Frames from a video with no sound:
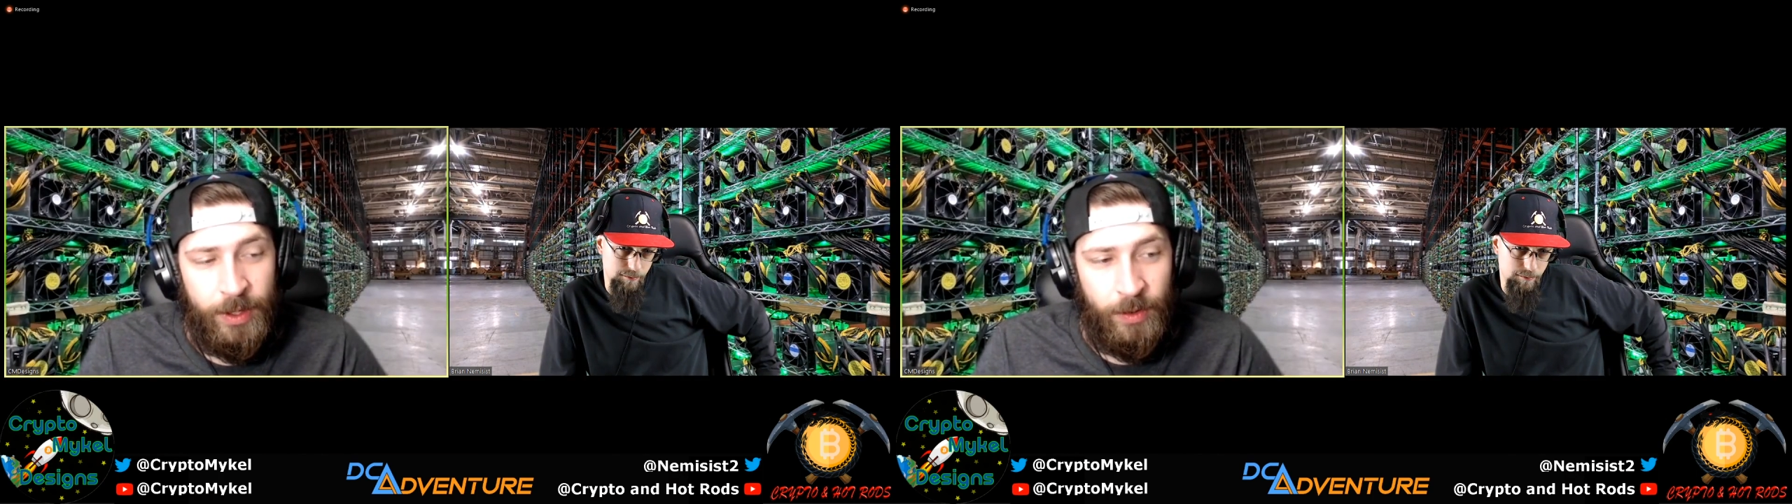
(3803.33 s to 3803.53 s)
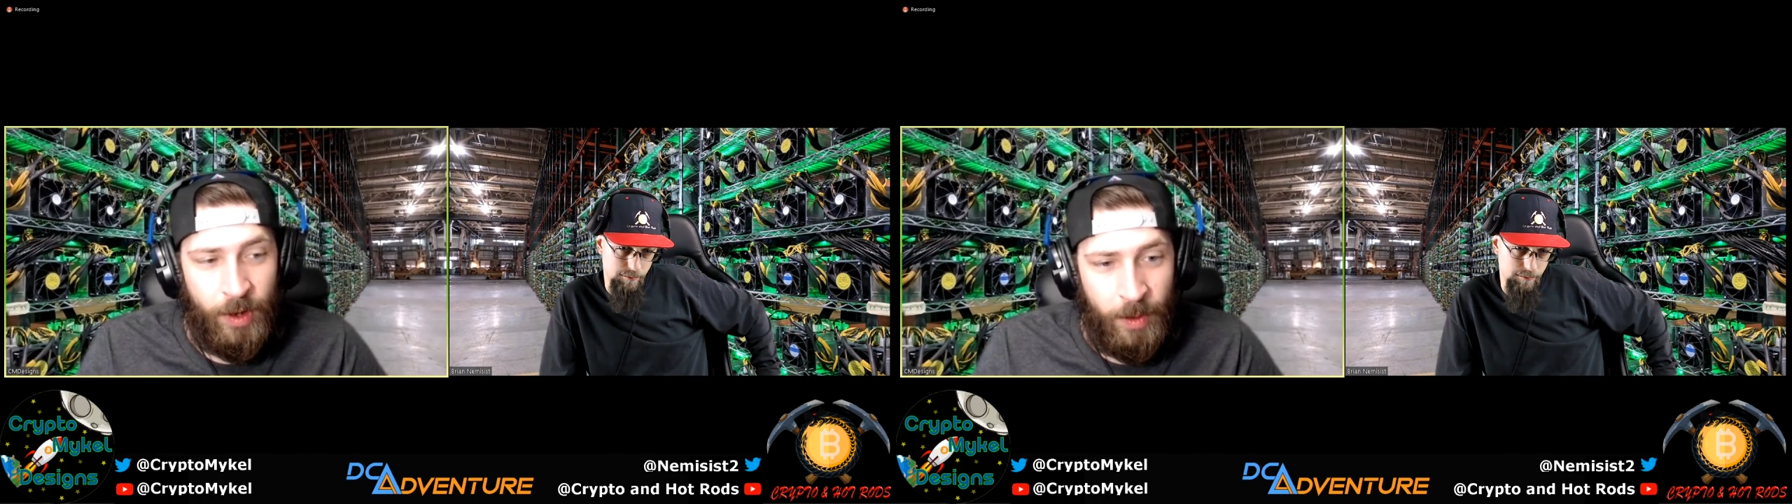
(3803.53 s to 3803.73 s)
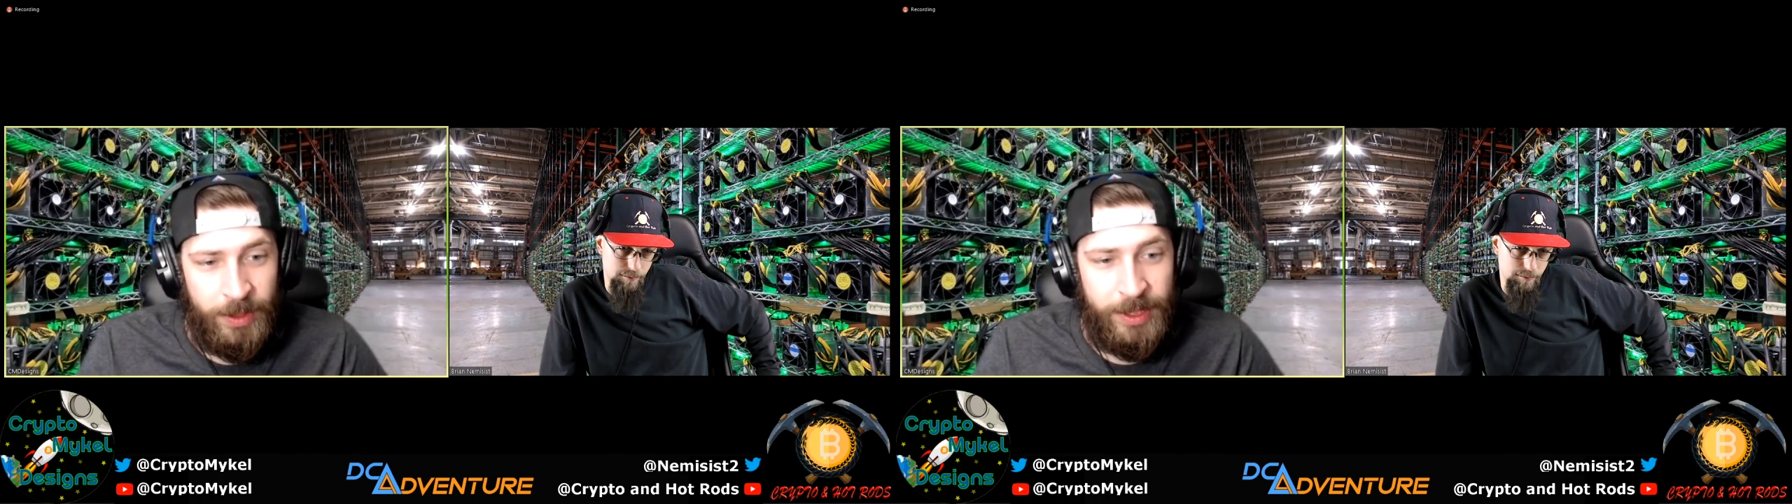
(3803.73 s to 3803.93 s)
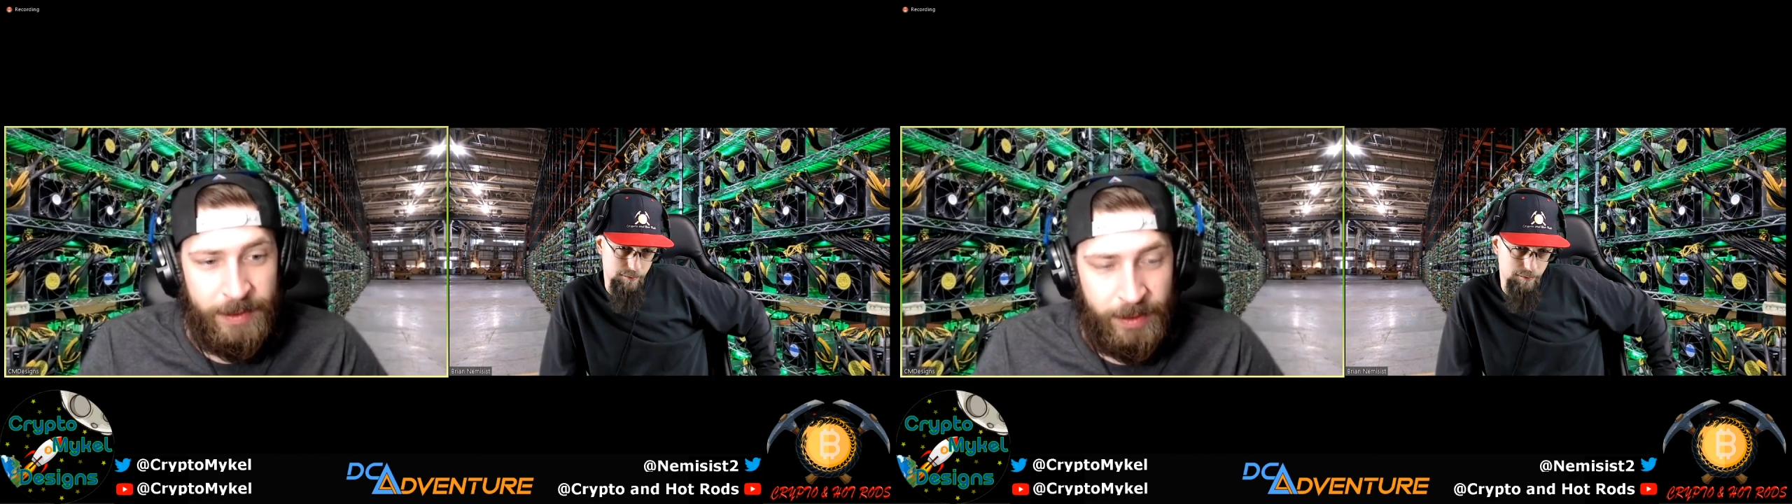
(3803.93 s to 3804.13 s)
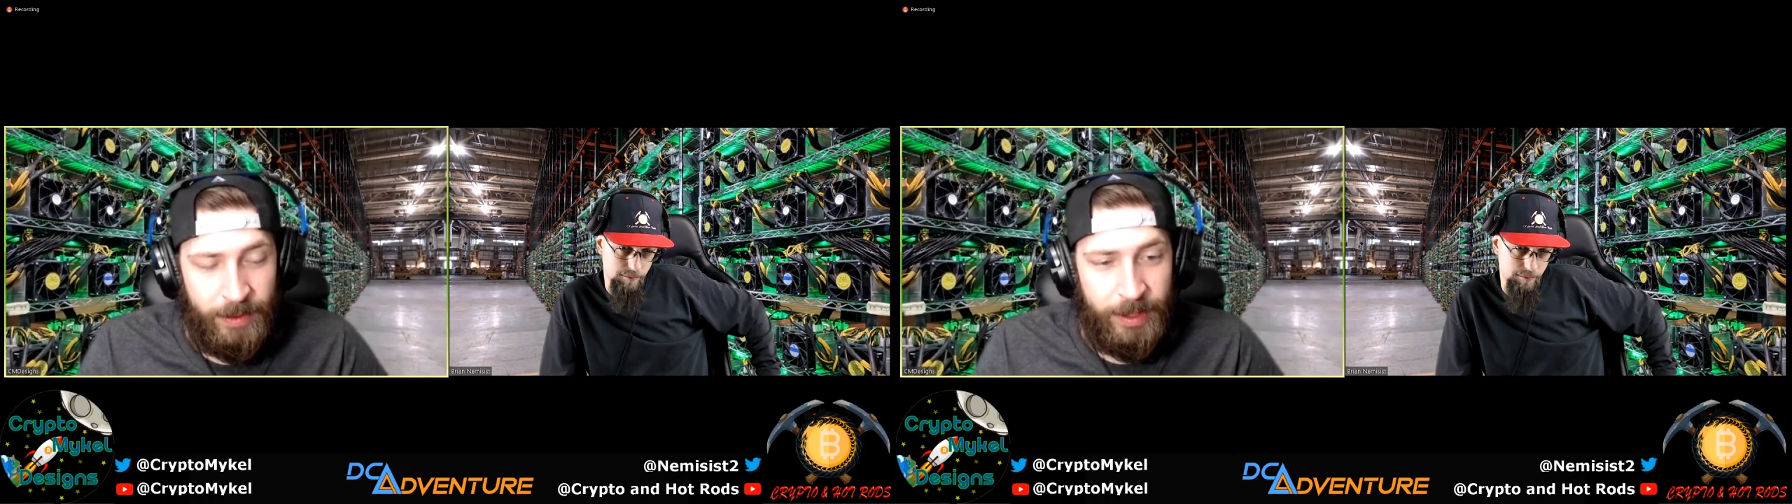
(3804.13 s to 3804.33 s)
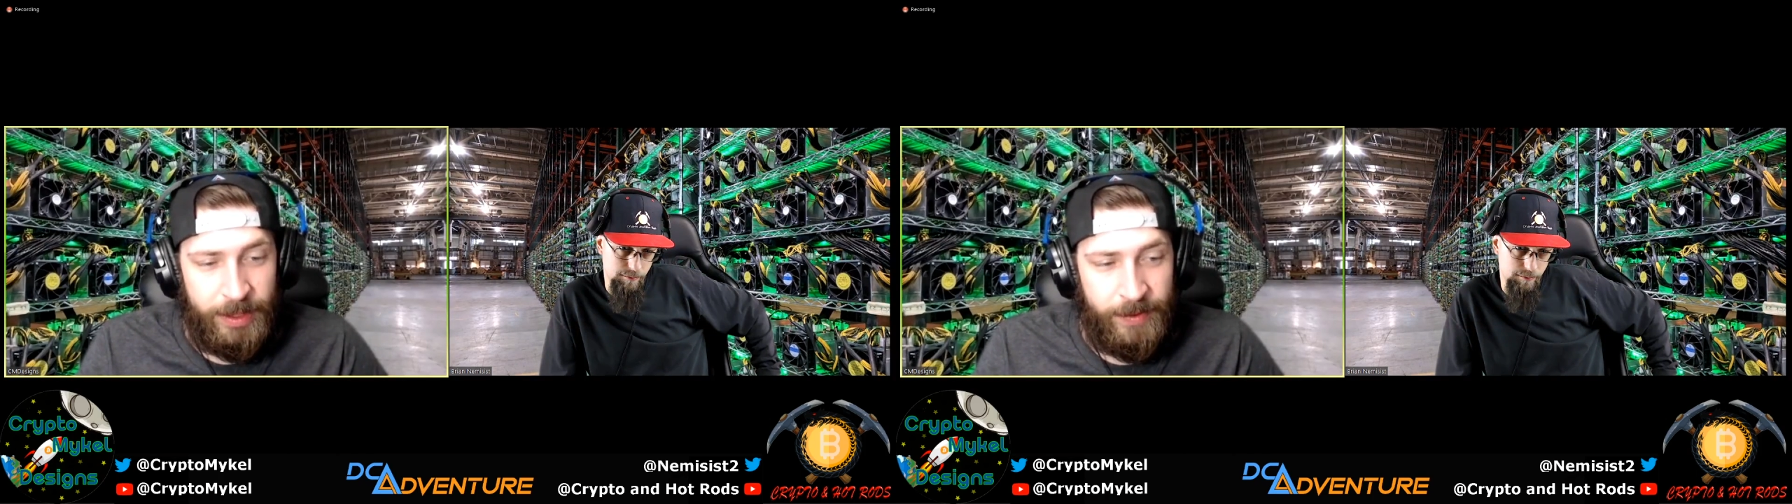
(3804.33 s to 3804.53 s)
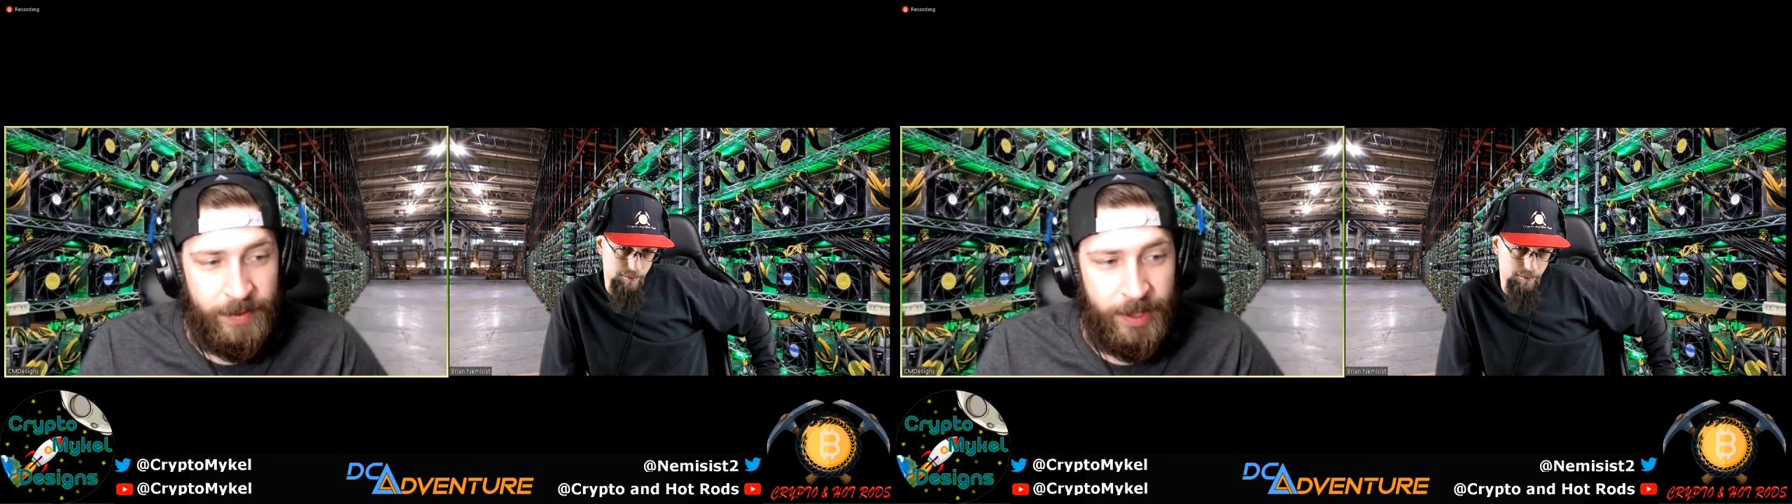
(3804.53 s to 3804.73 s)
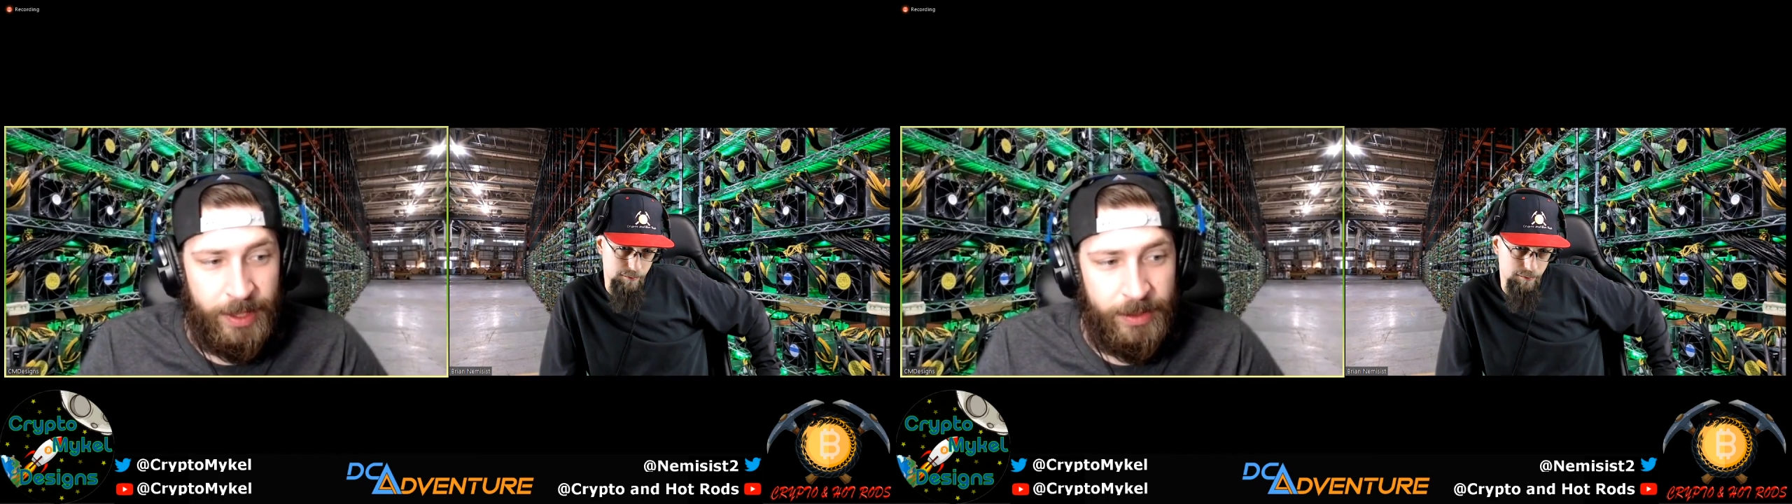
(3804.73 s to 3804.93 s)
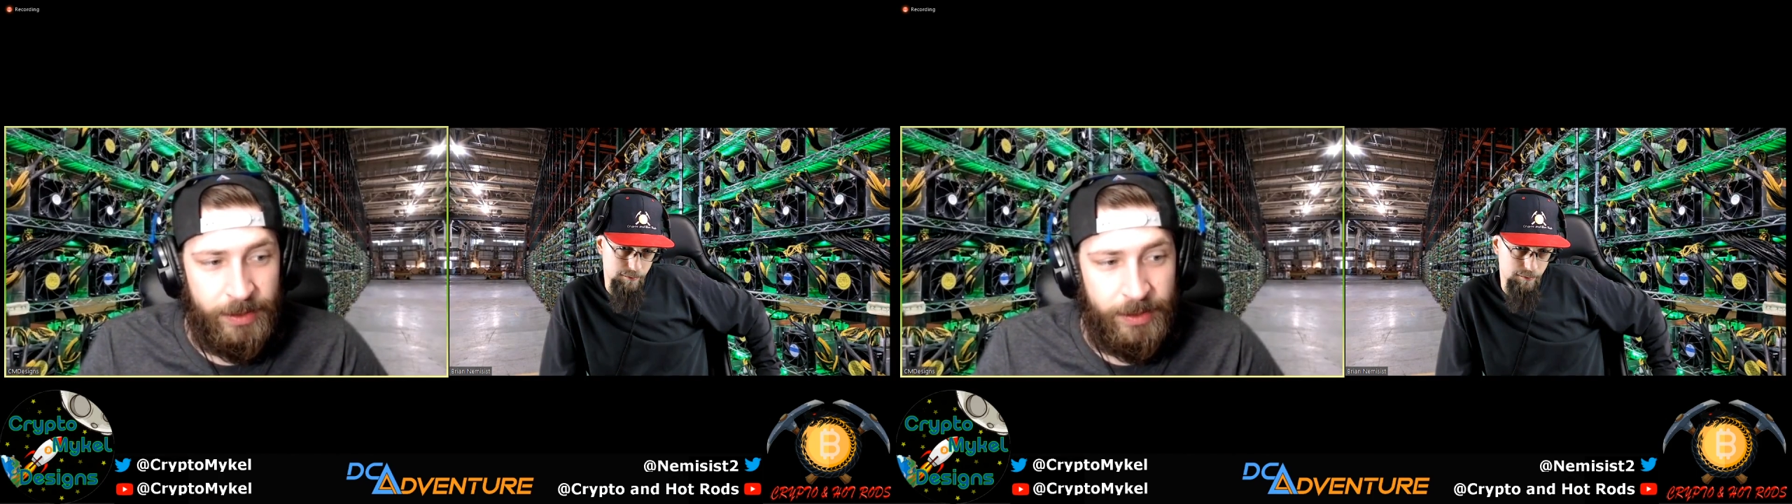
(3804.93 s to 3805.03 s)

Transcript: you'll always have 3 rigs for free.